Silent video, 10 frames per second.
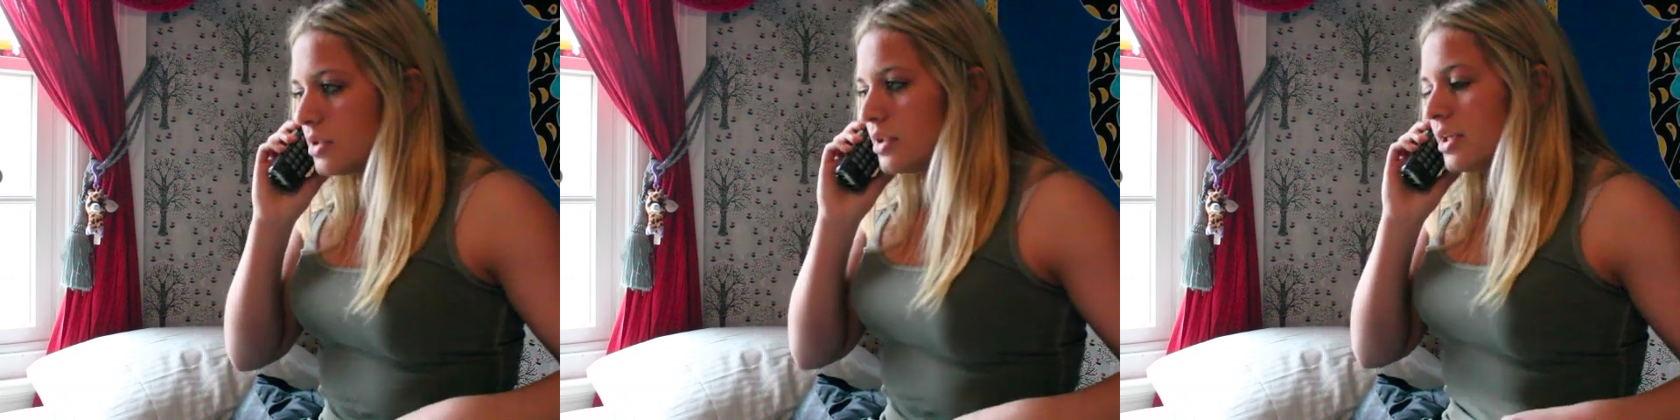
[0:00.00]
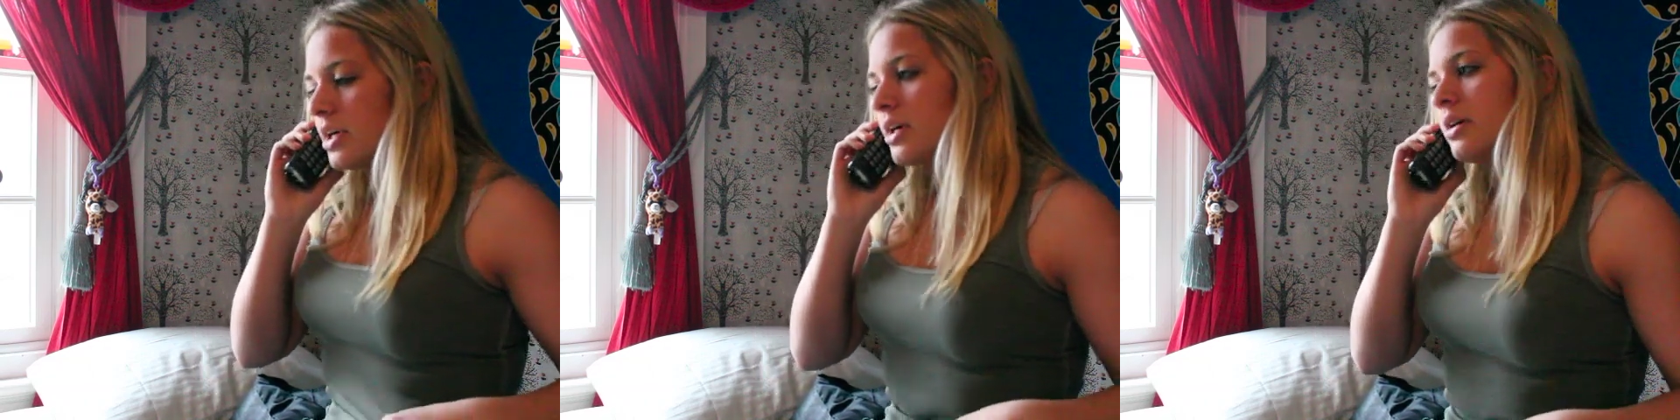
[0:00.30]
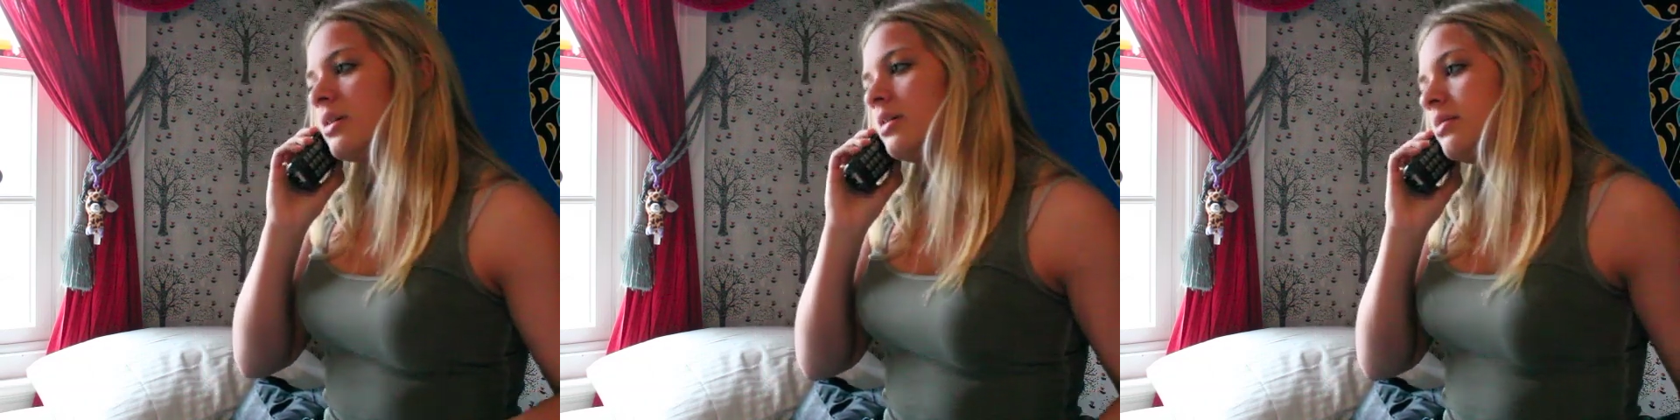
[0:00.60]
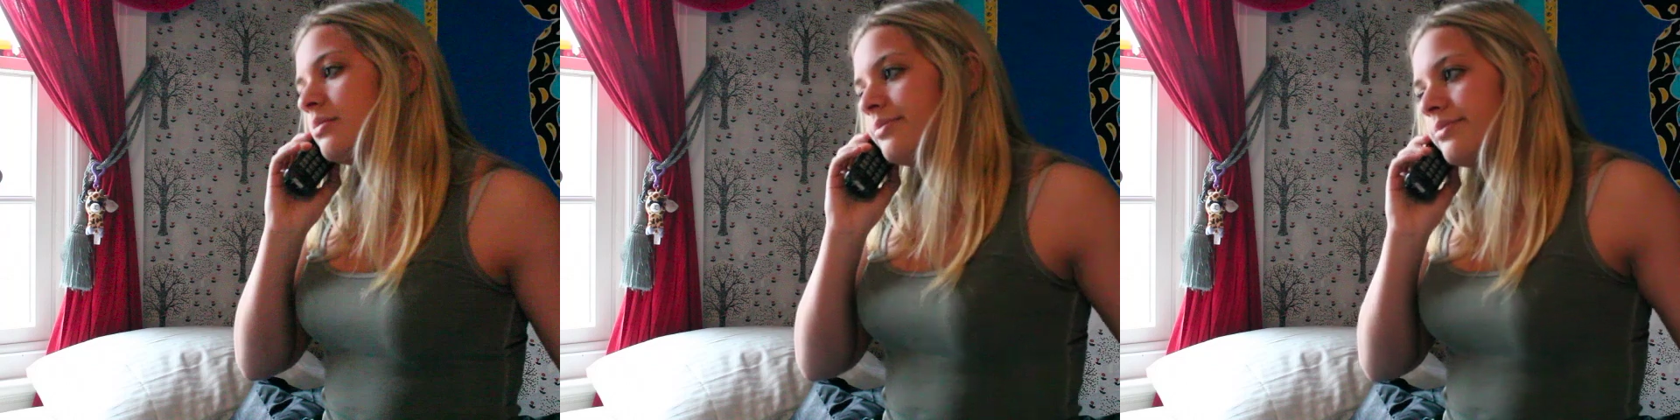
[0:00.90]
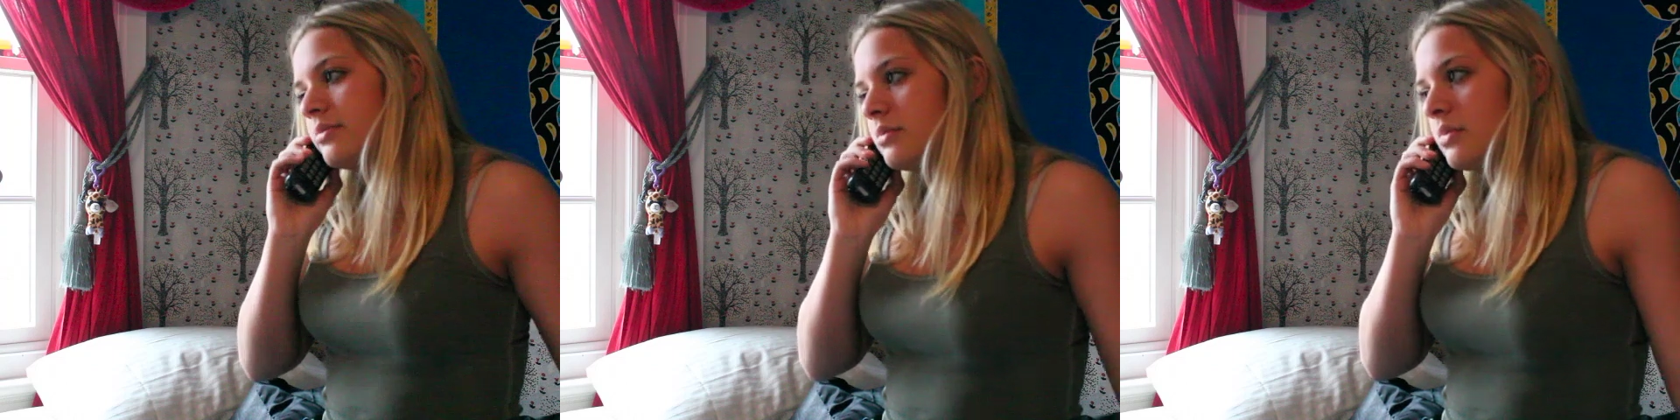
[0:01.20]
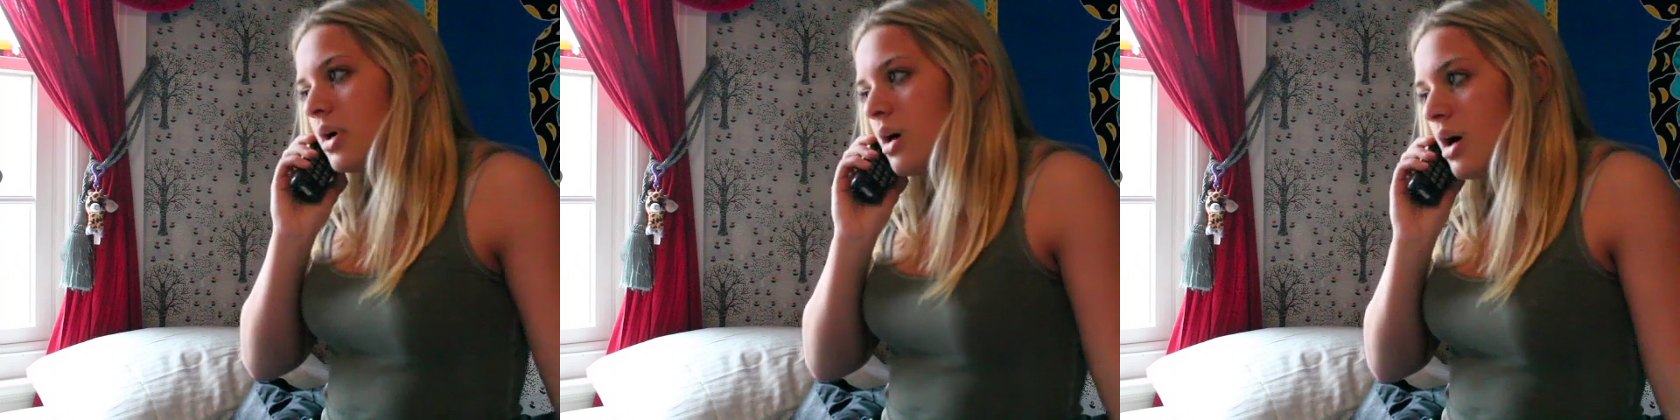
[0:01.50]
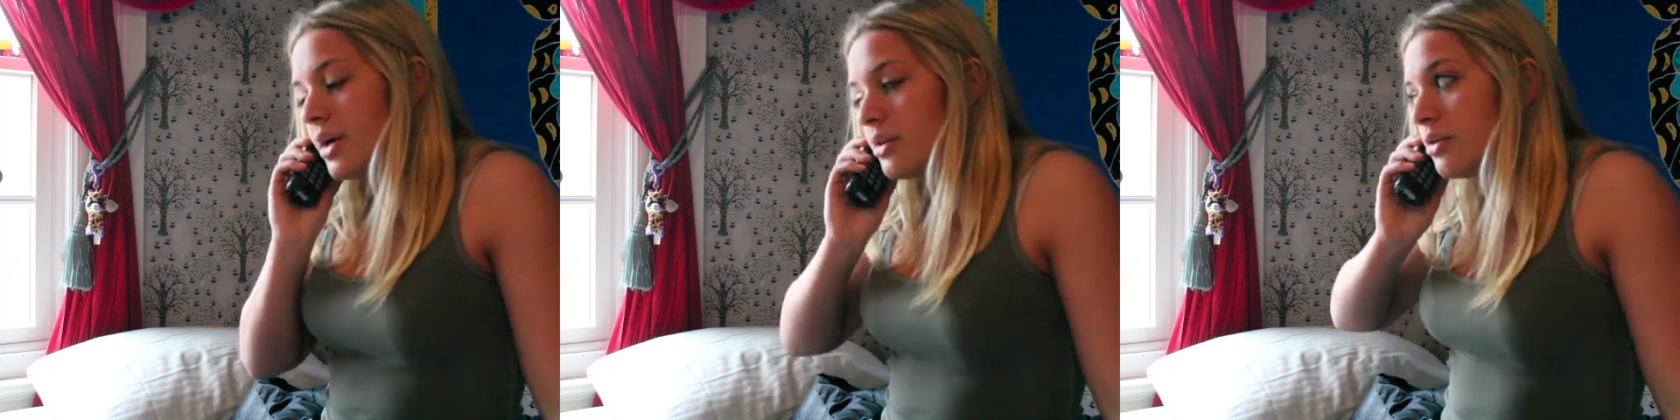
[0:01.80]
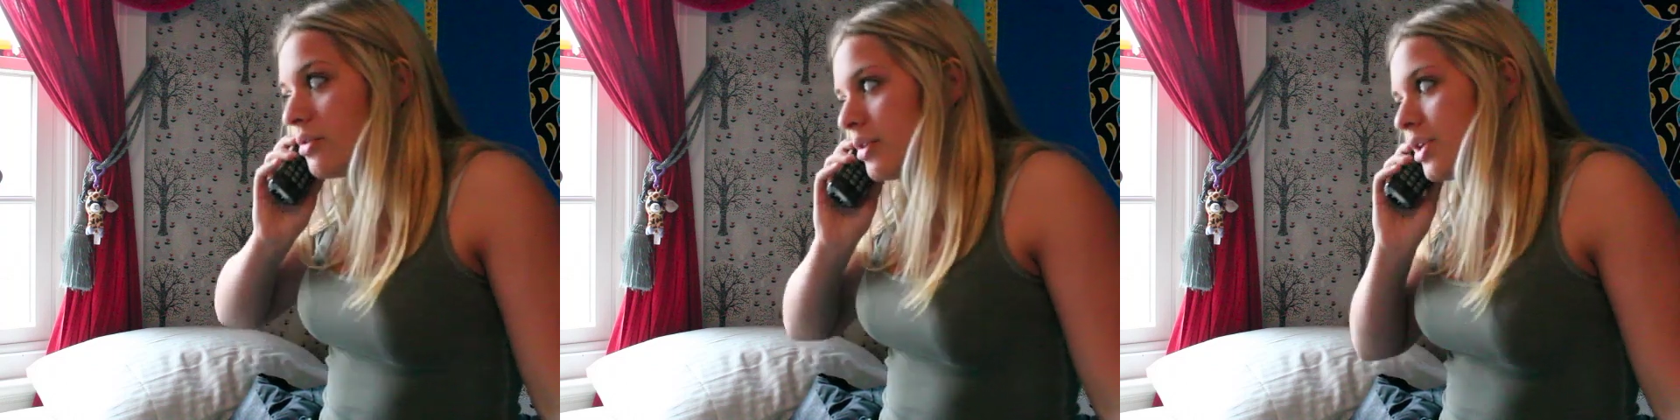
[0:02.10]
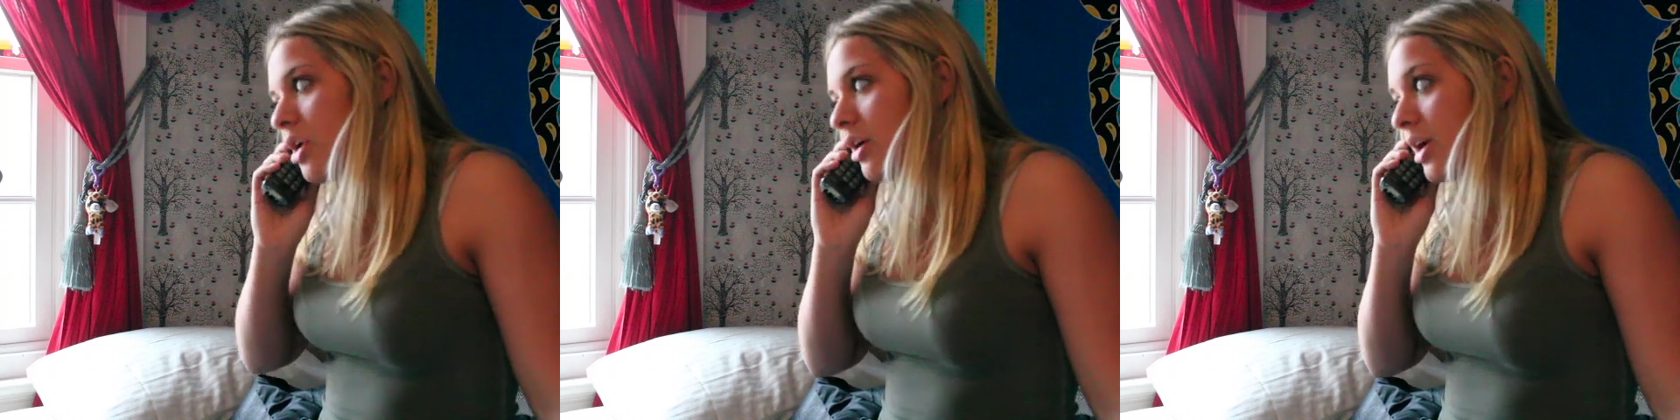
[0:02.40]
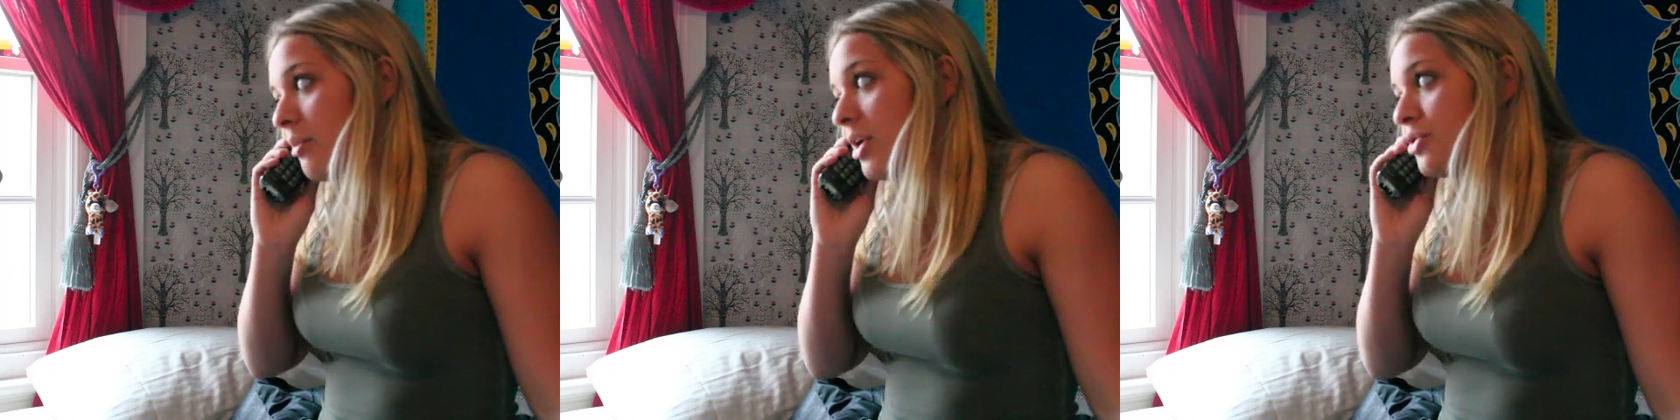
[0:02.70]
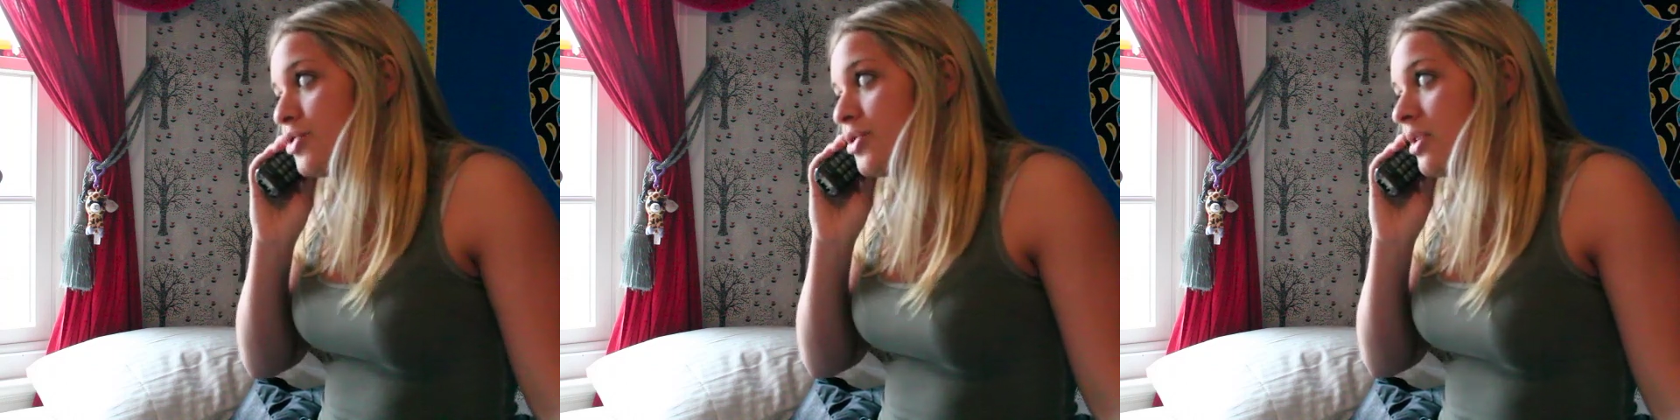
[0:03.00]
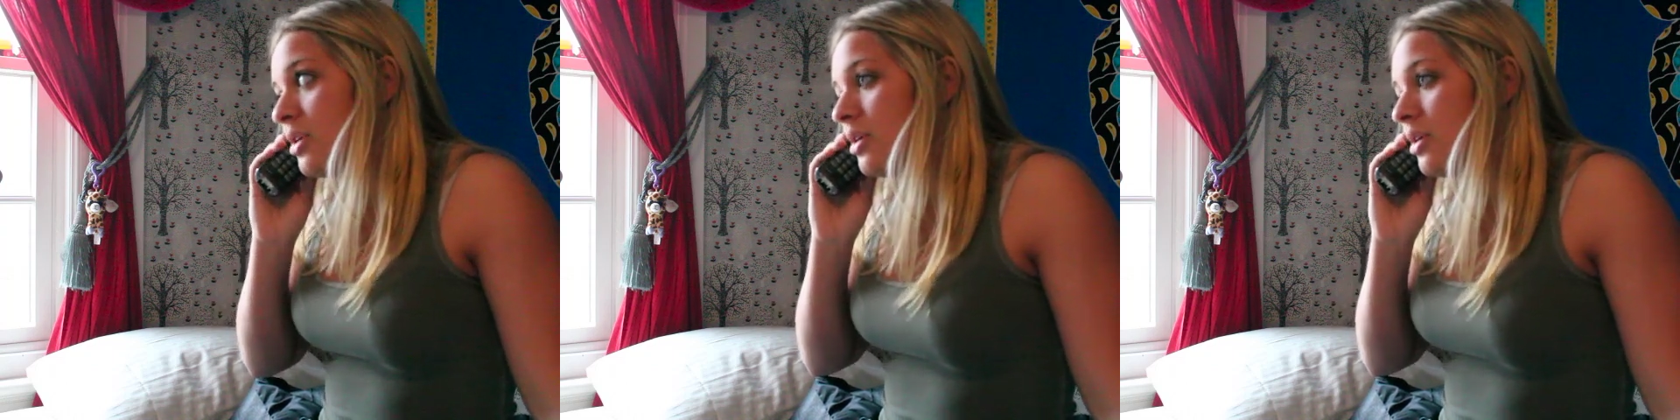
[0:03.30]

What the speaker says: Look, I know you don't like talking much,